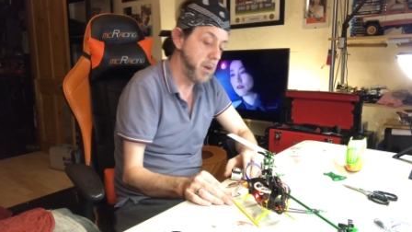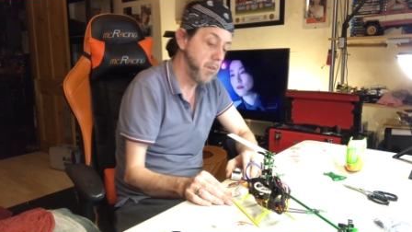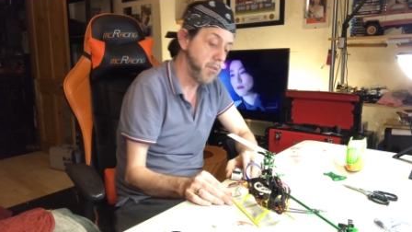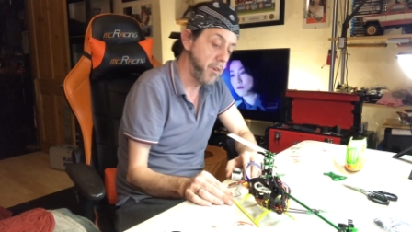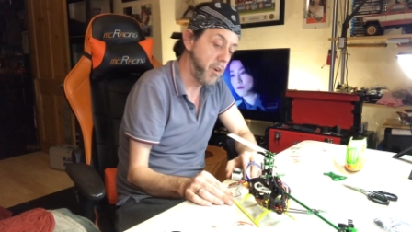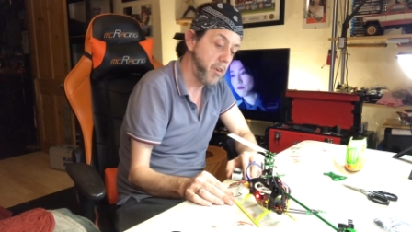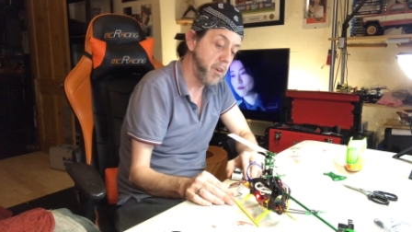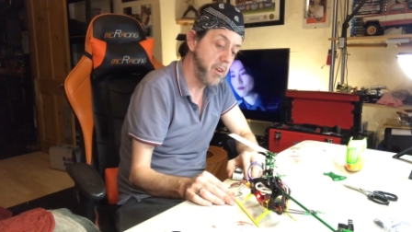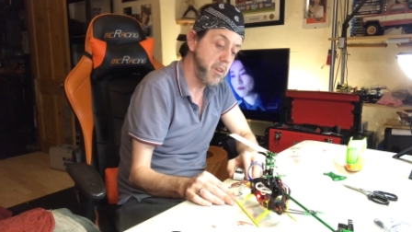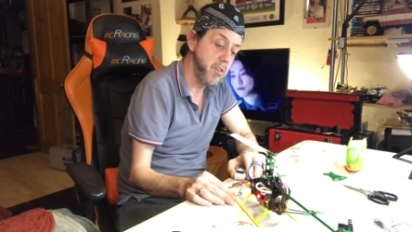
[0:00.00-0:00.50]
of
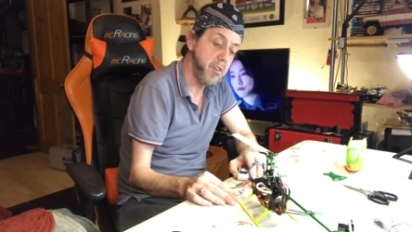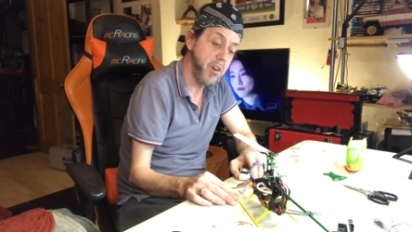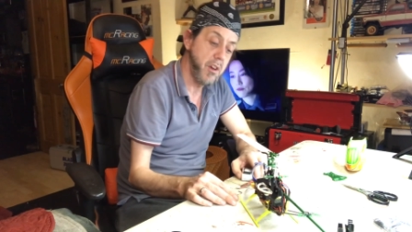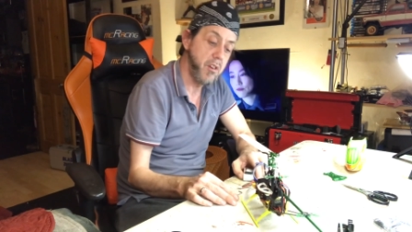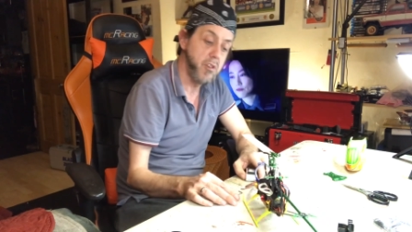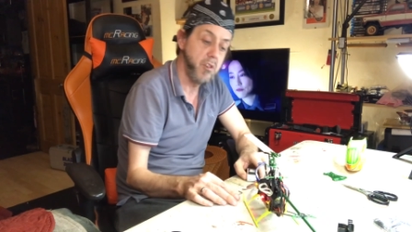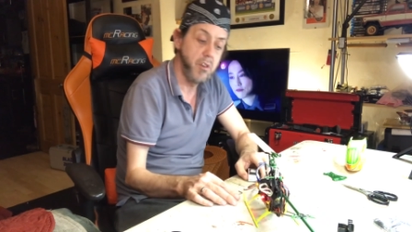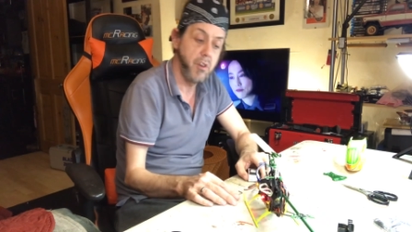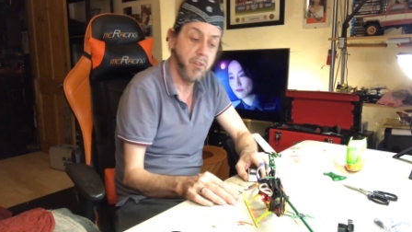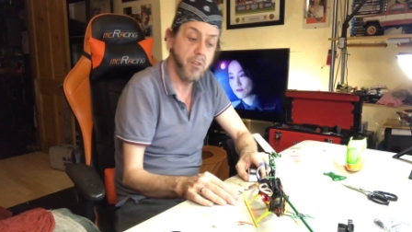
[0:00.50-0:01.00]

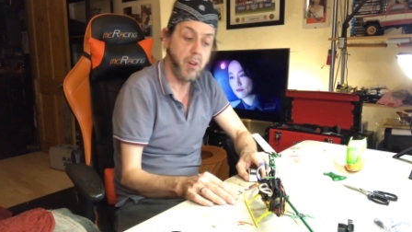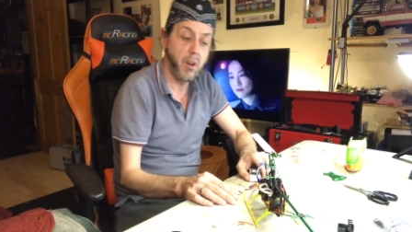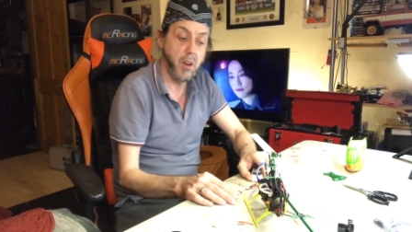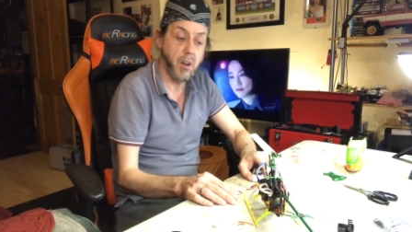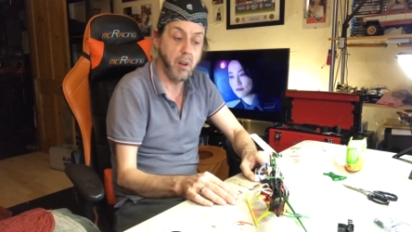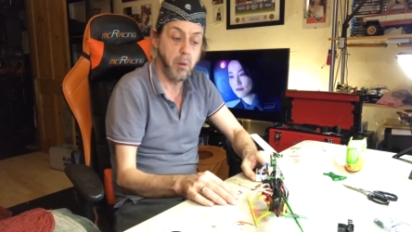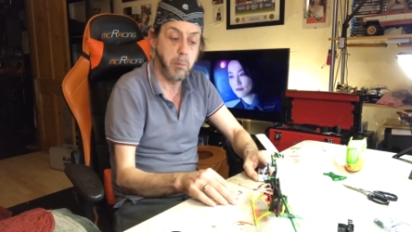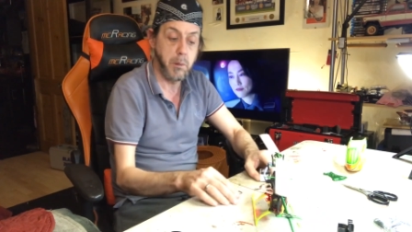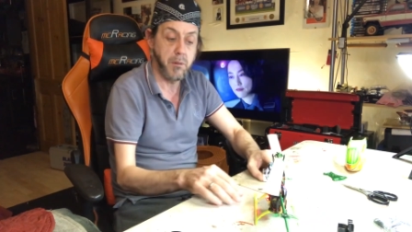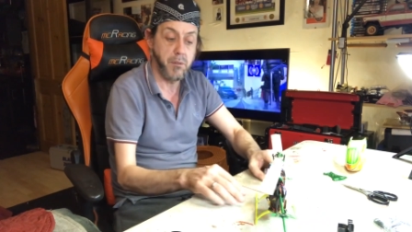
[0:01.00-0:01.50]
orientation if you're a
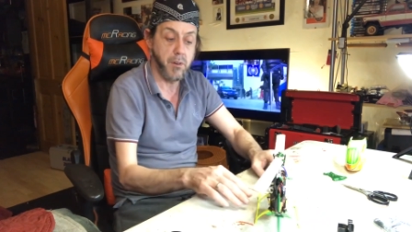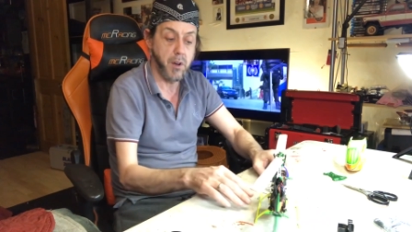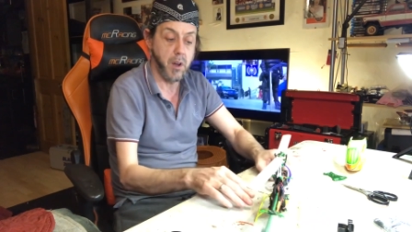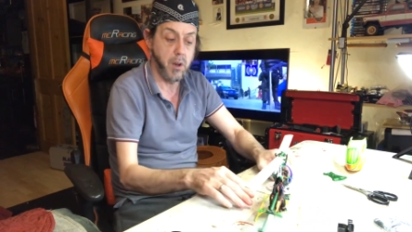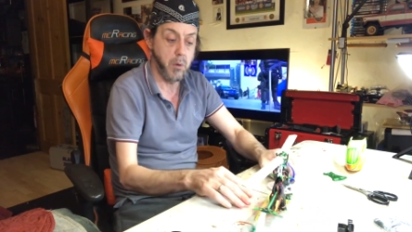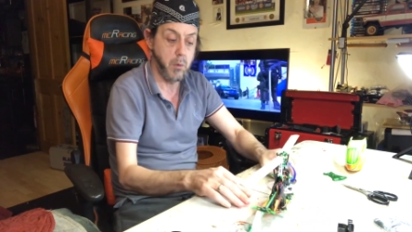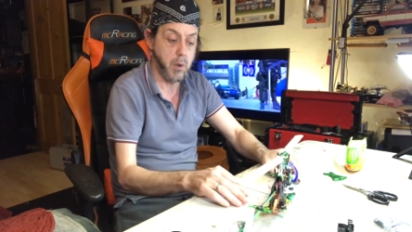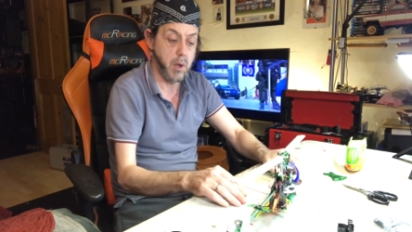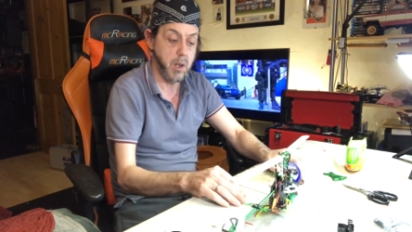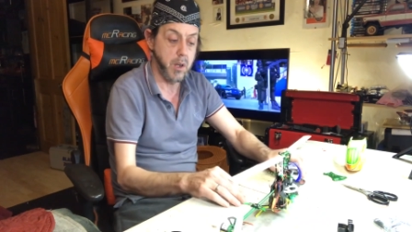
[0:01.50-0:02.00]
little bit far
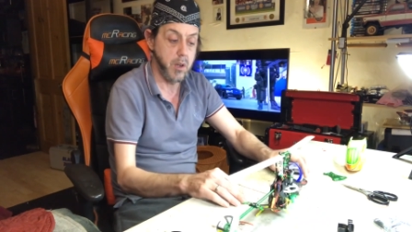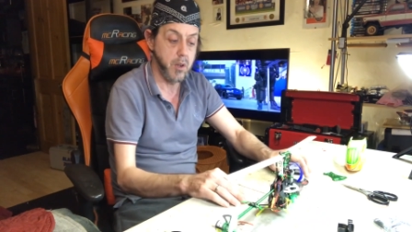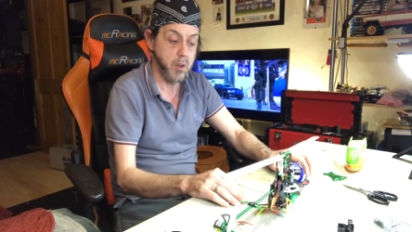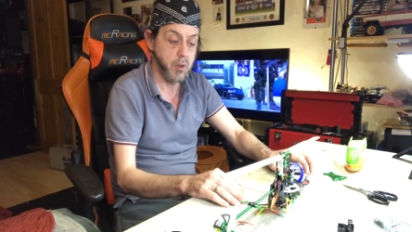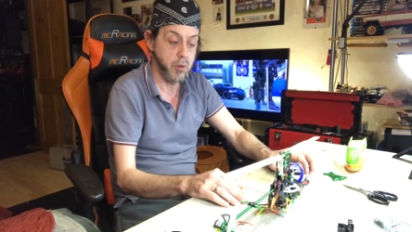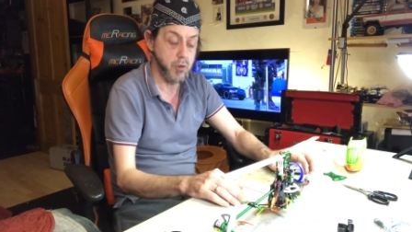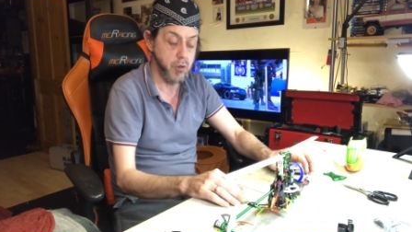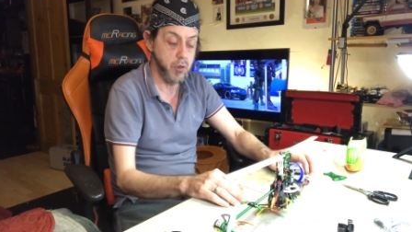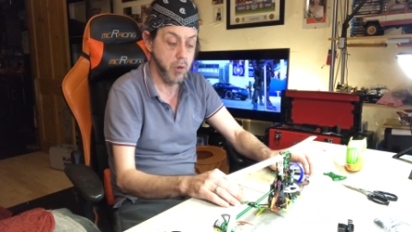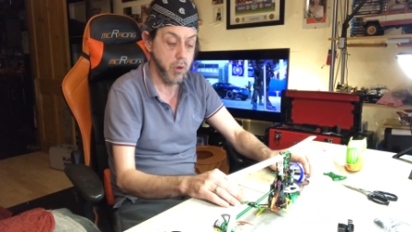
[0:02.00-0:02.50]
away and you're not
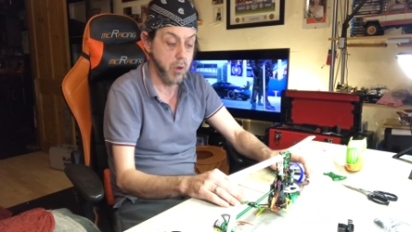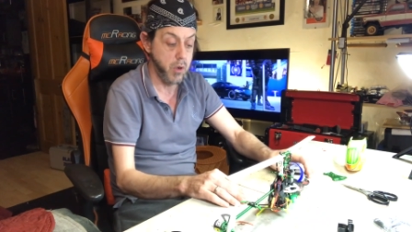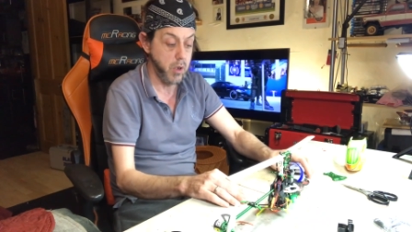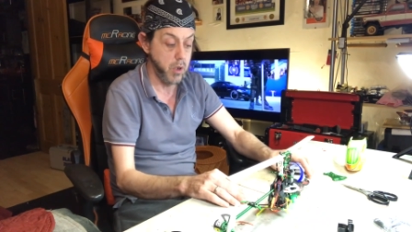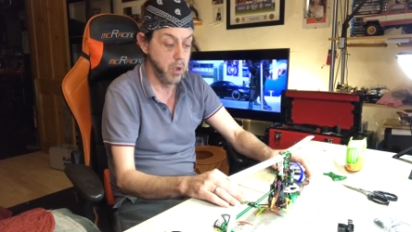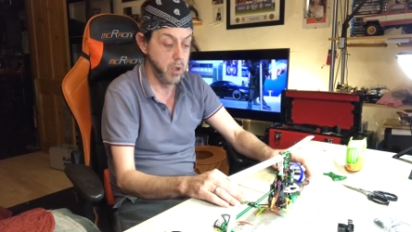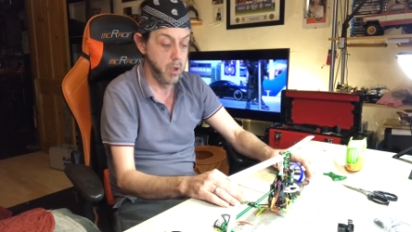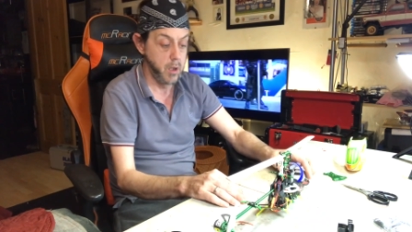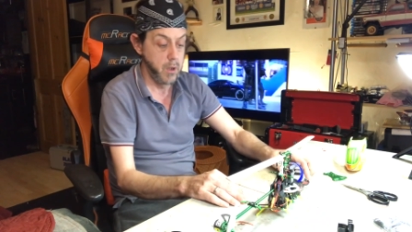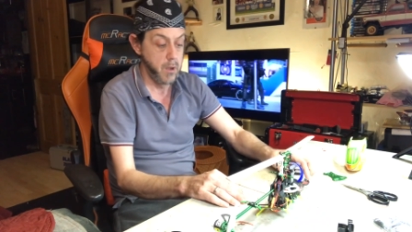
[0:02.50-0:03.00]
sure.
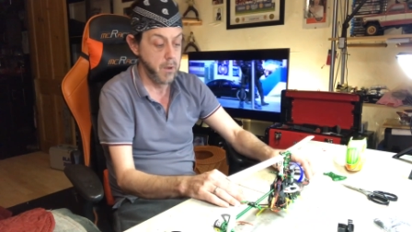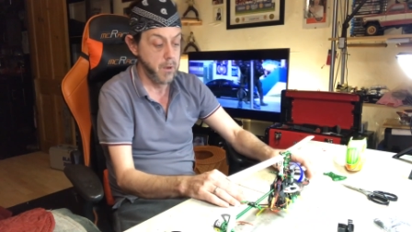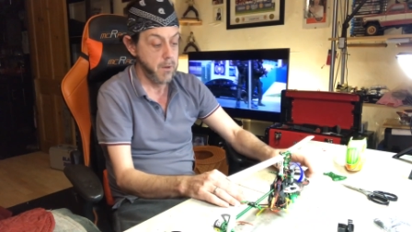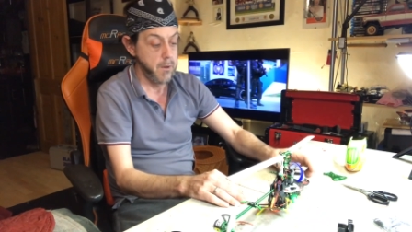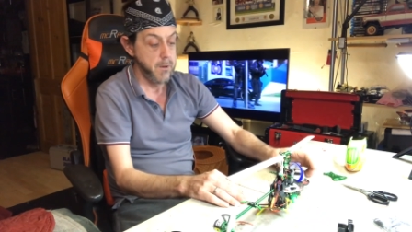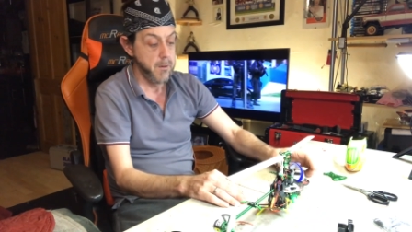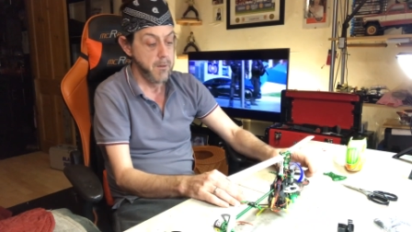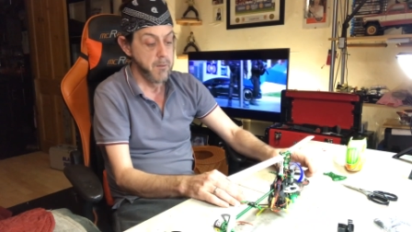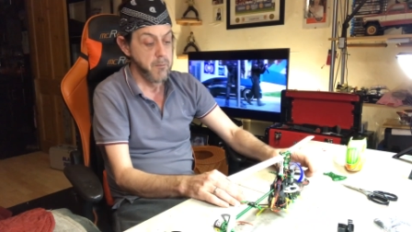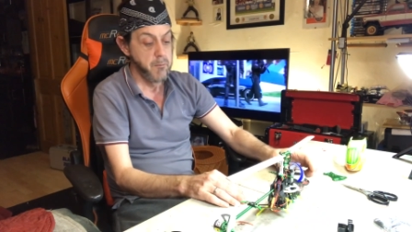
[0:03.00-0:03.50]

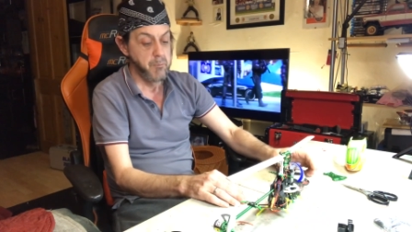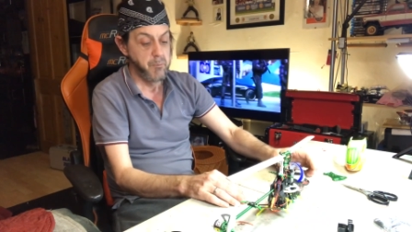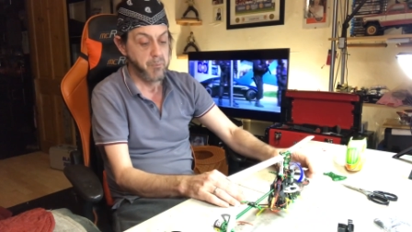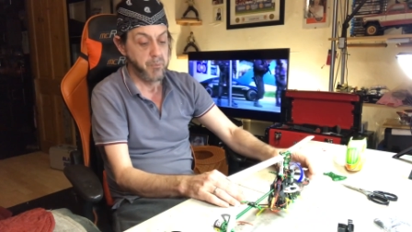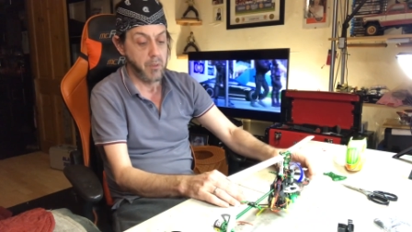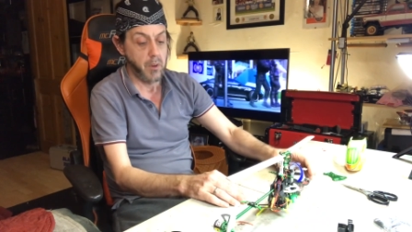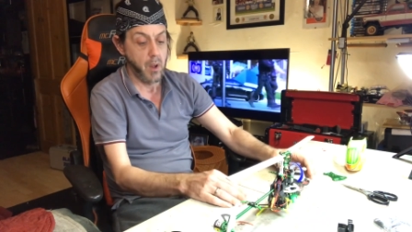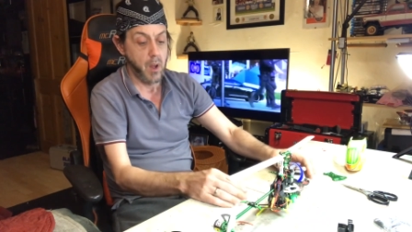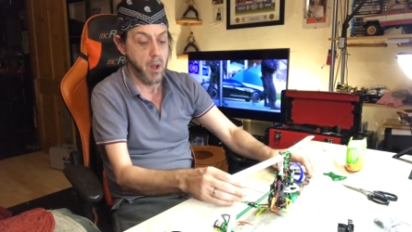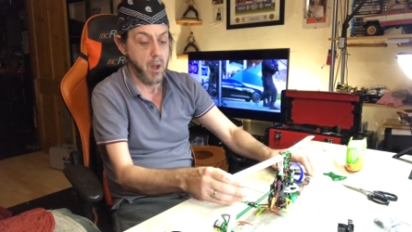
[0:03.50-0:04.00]

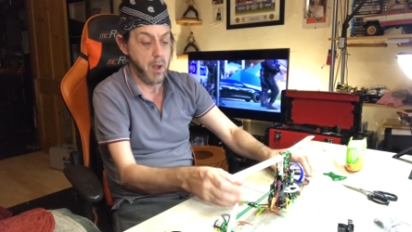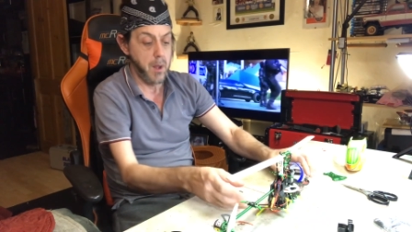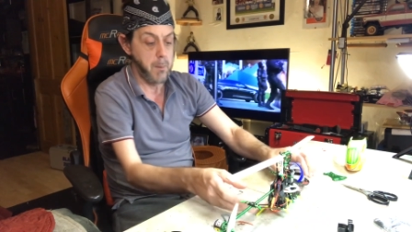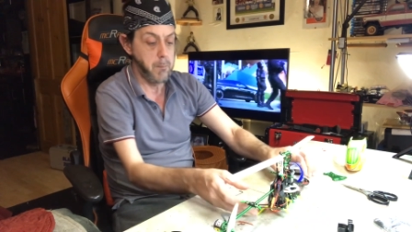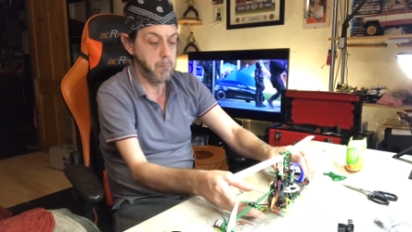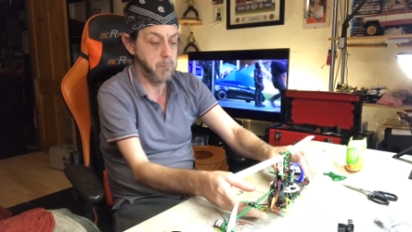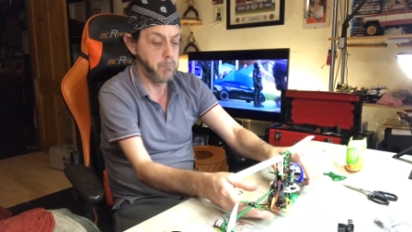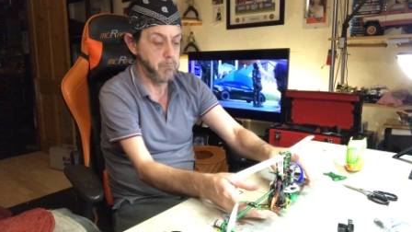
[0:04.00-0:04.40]
But